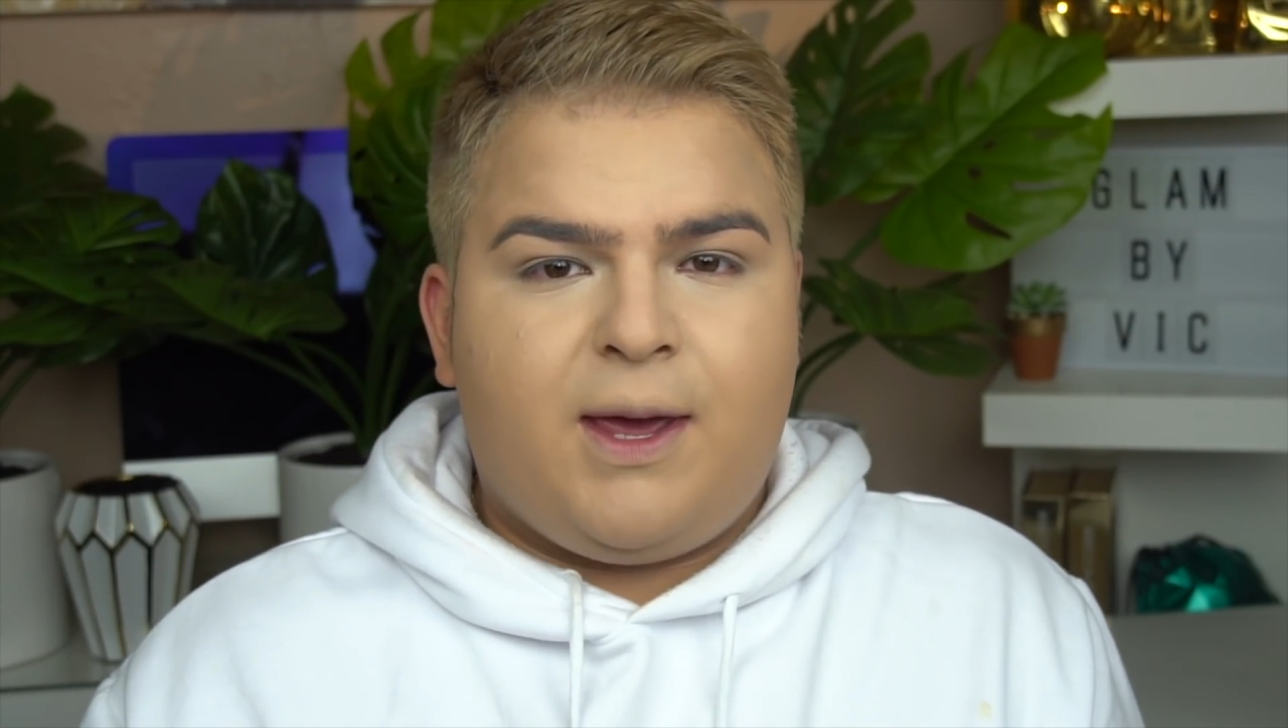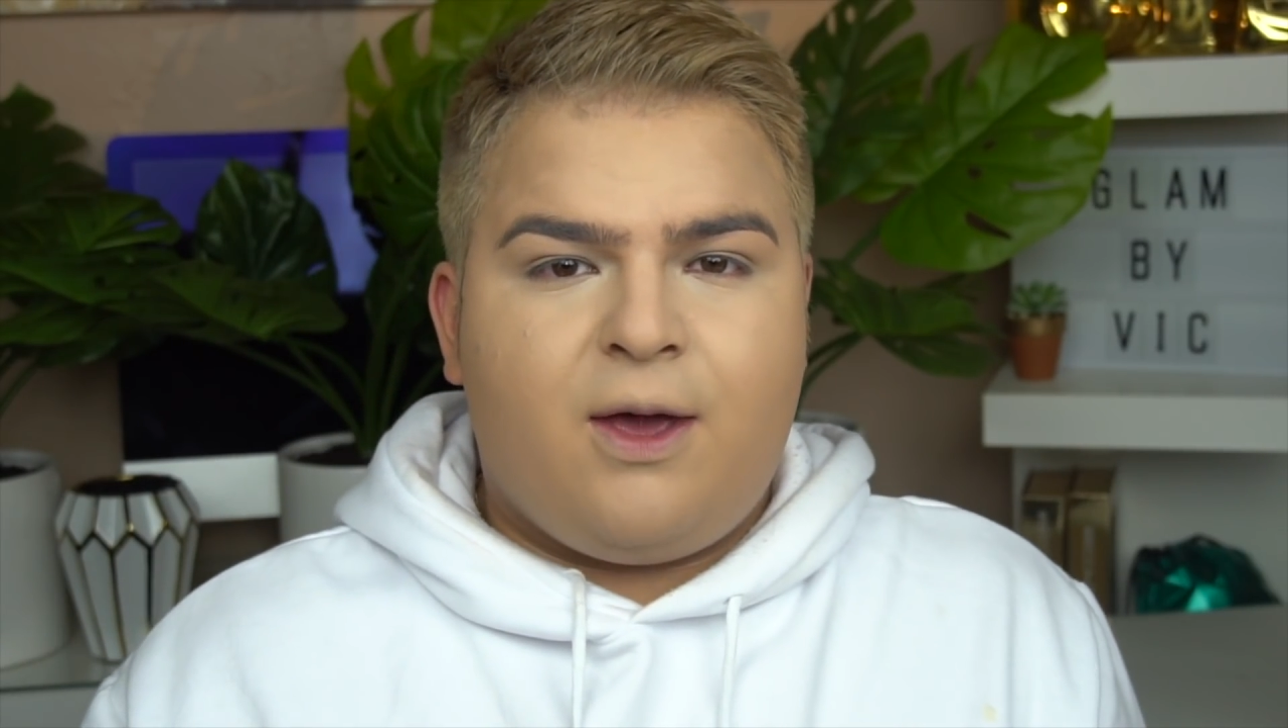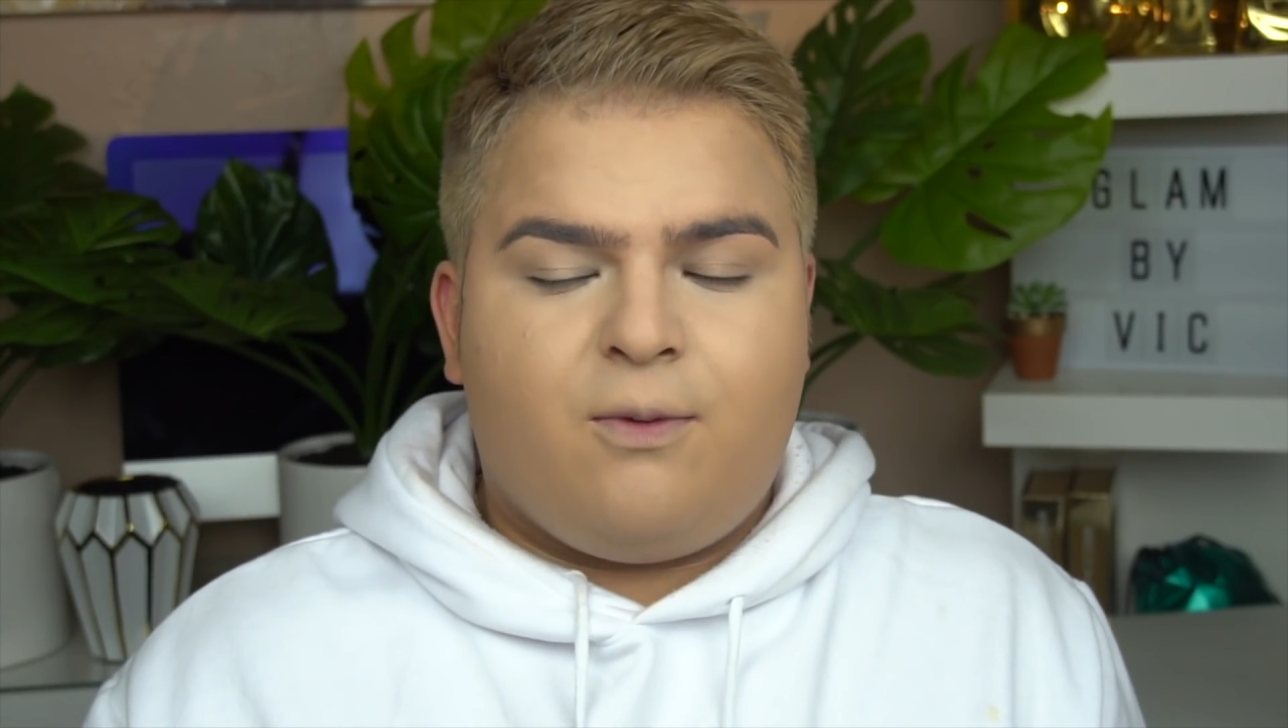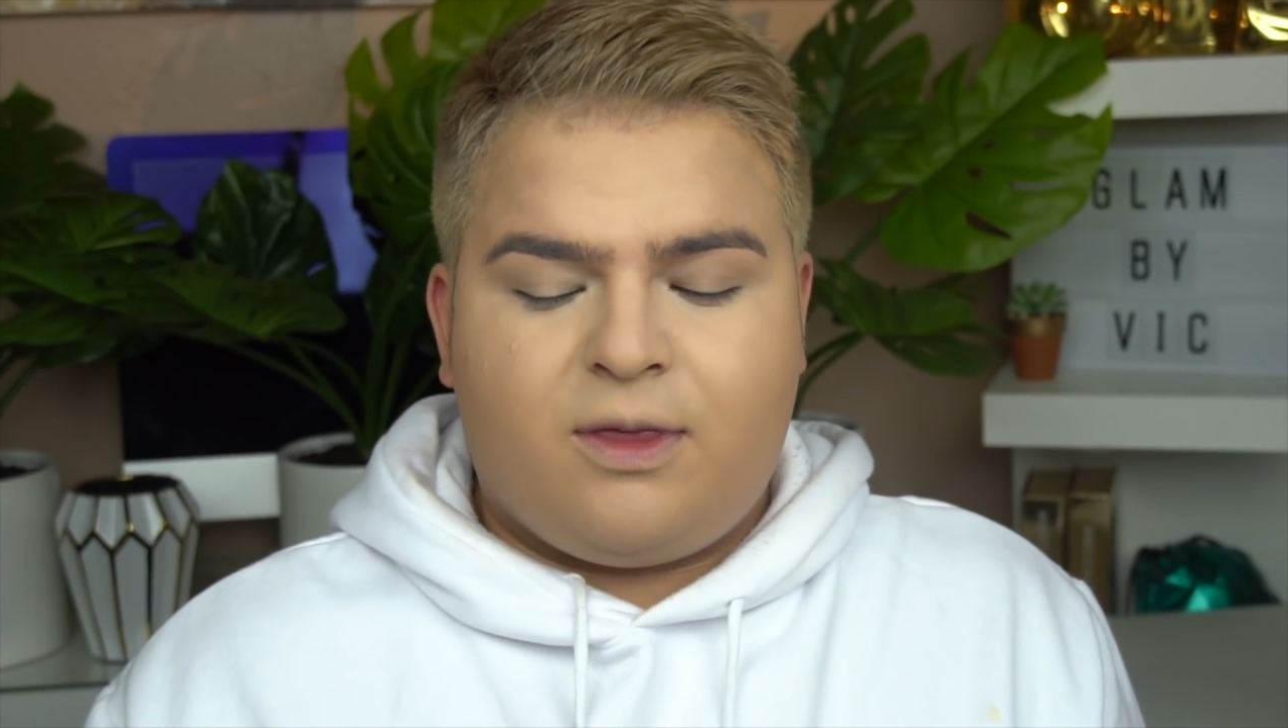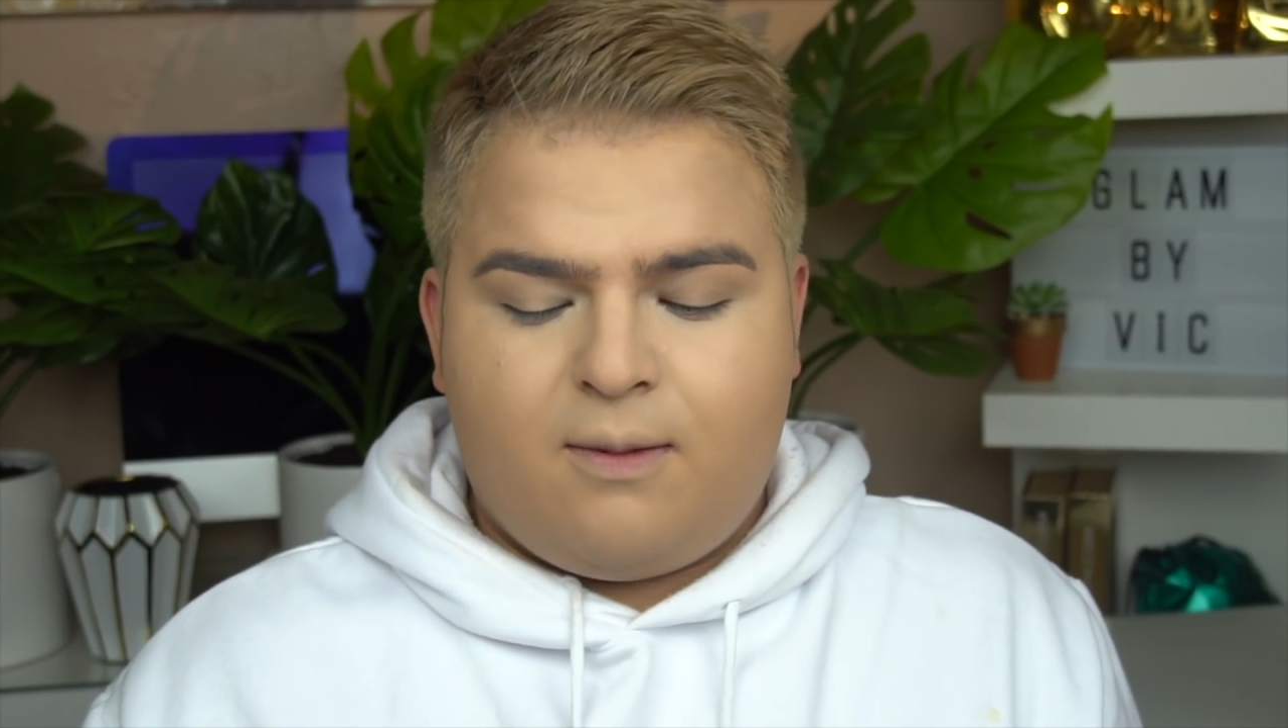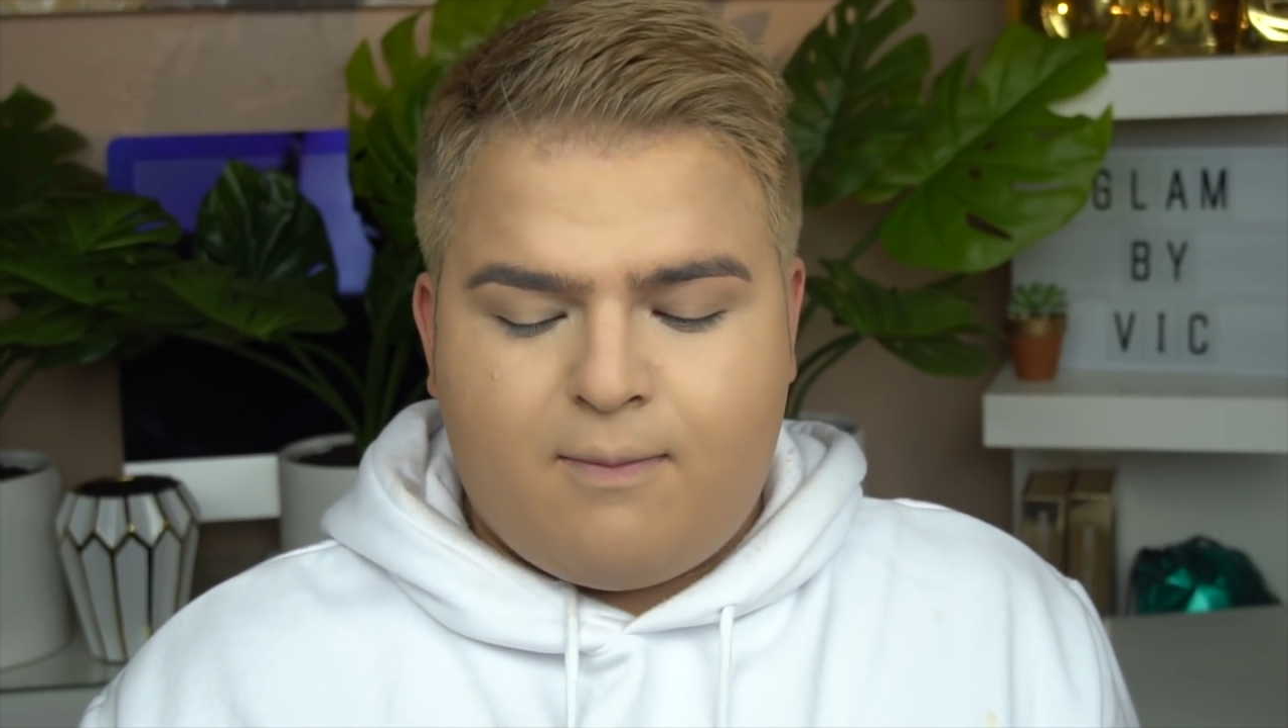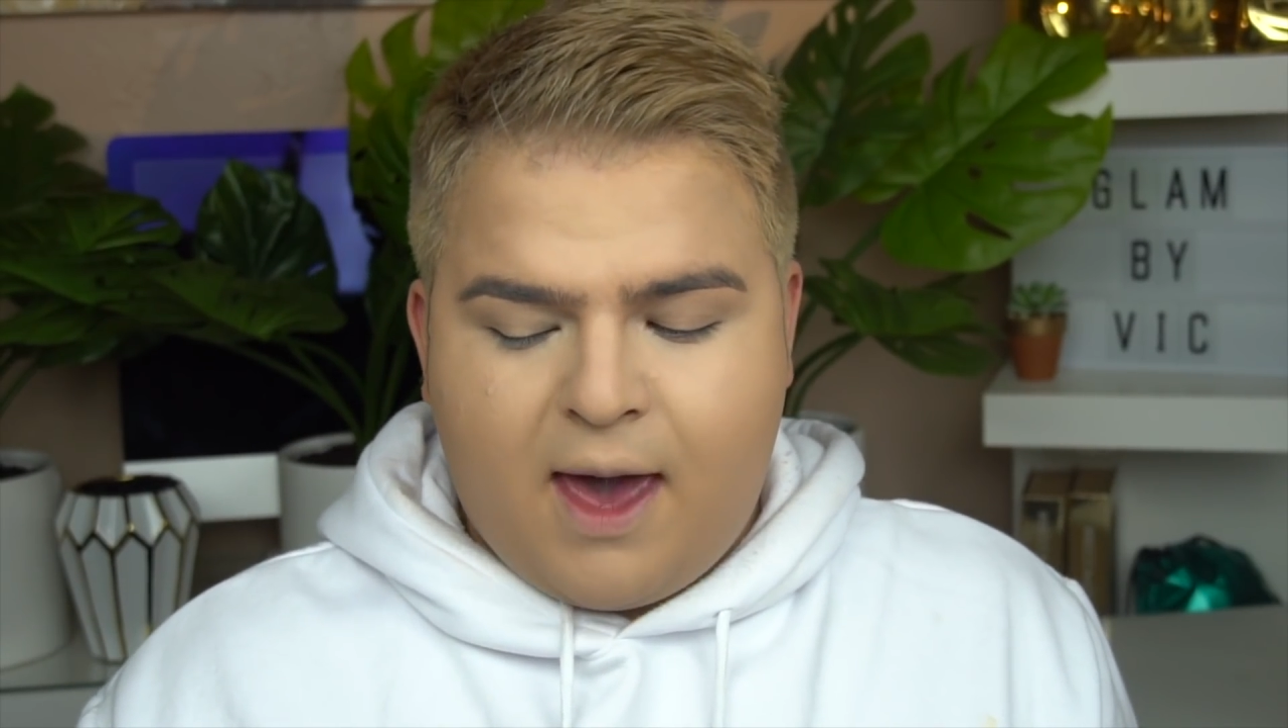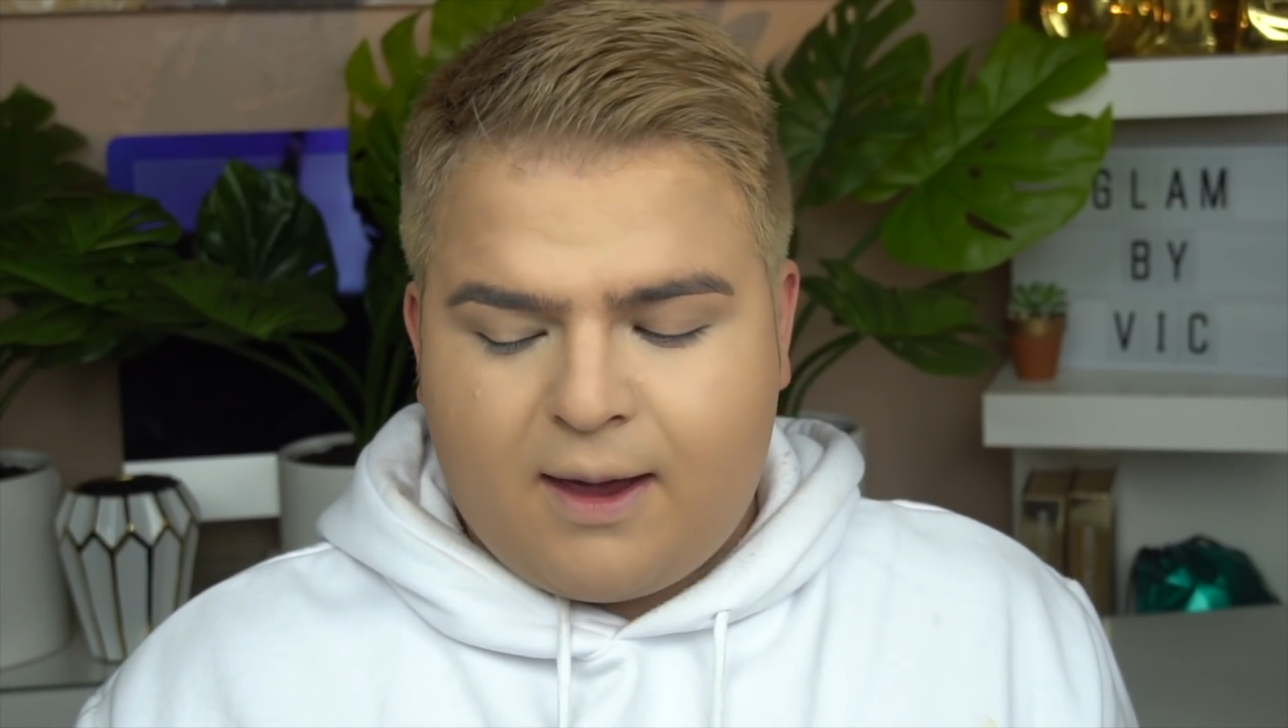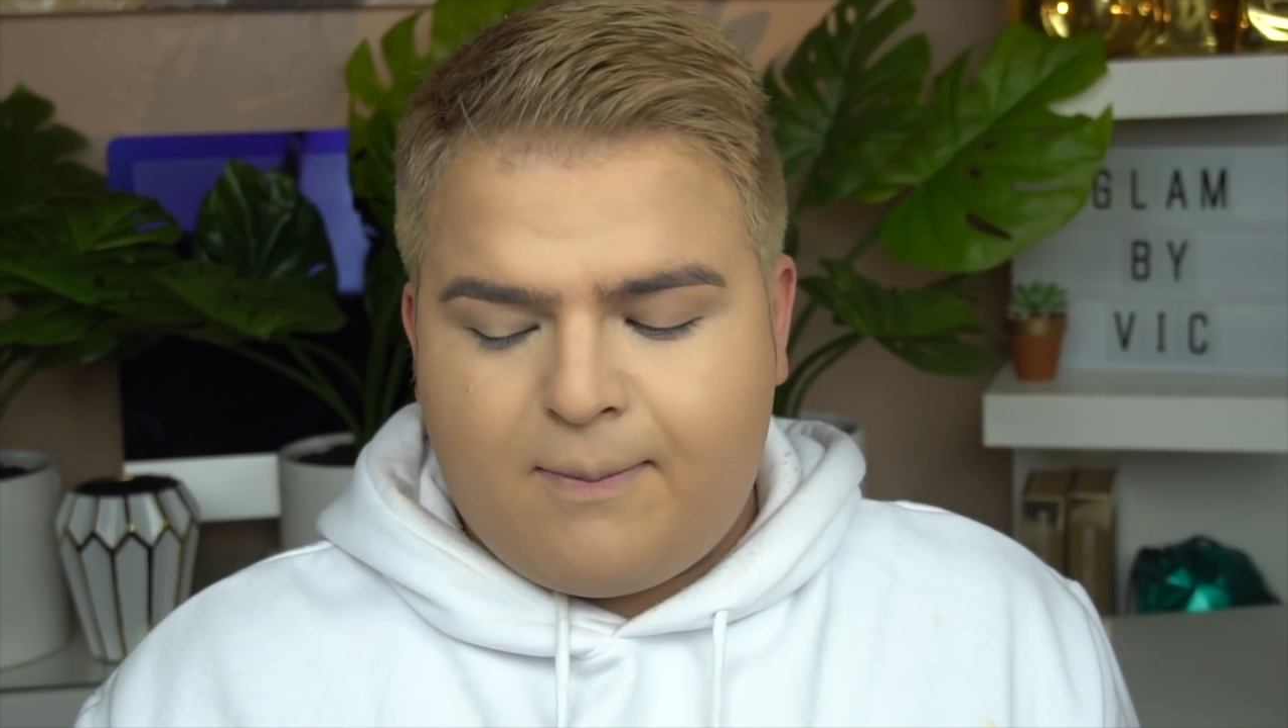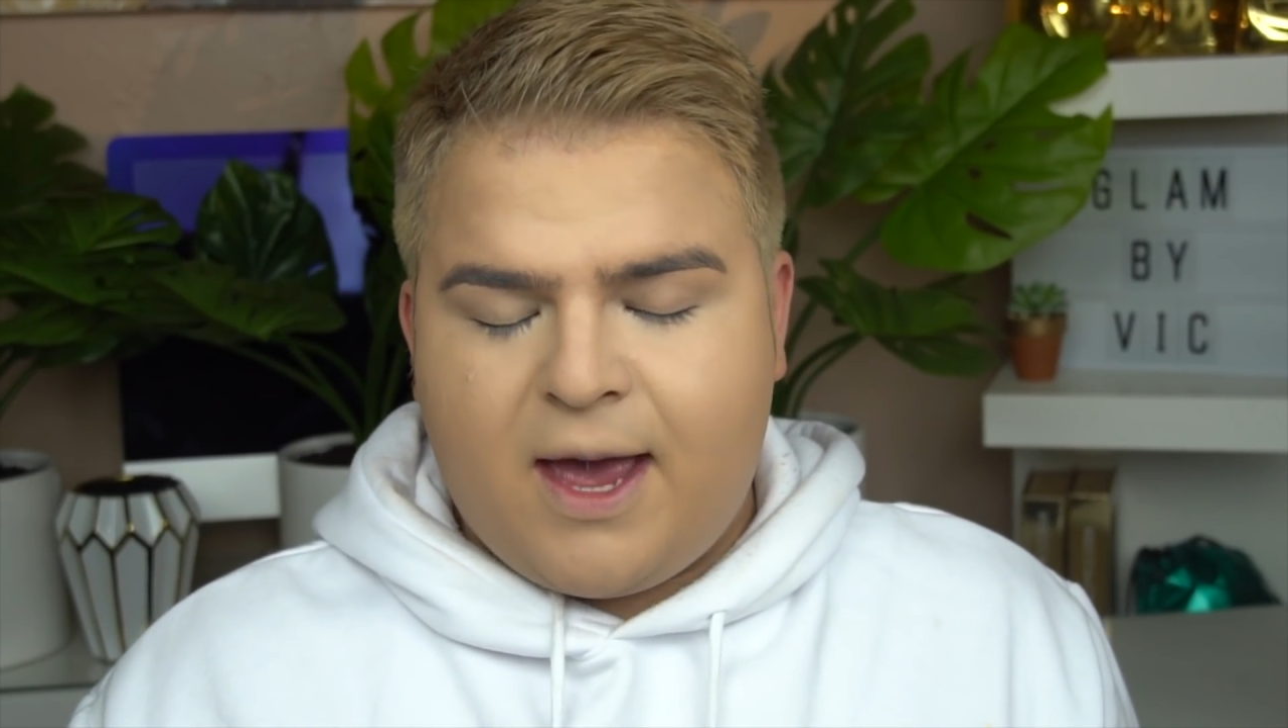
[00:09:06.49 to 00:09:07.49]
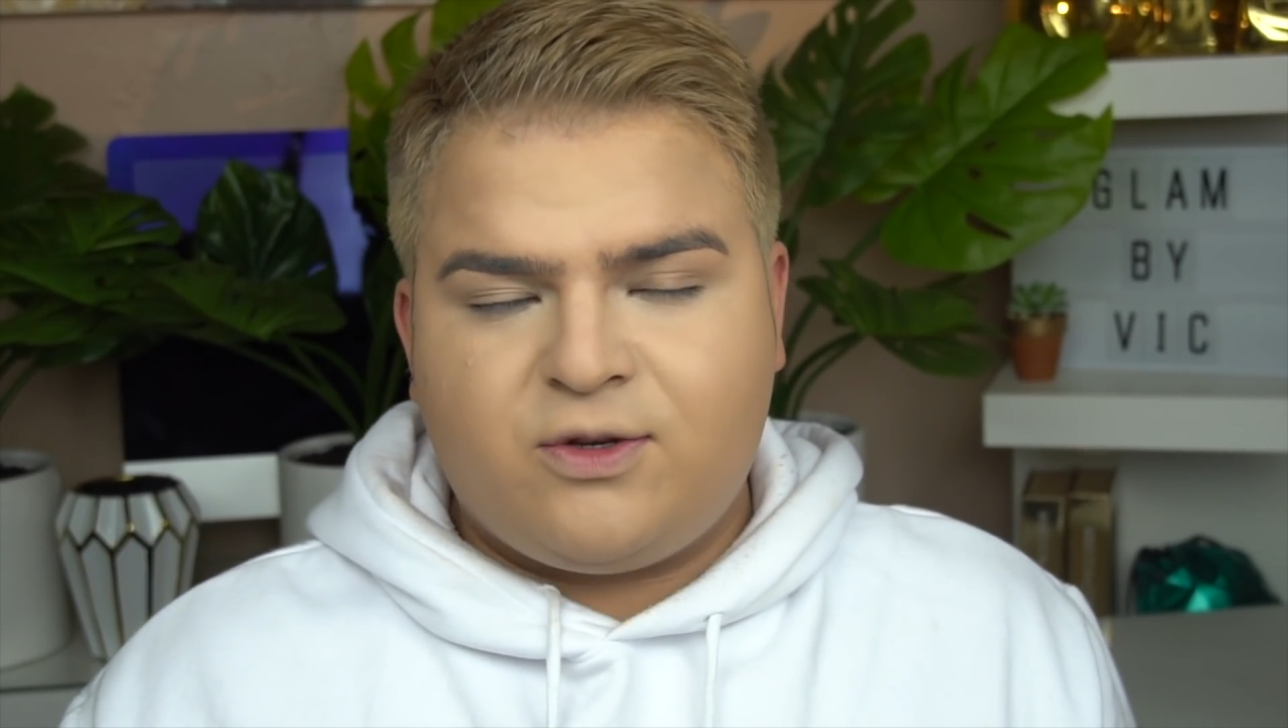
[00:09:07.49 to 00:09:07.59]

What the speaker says: bake with the MAC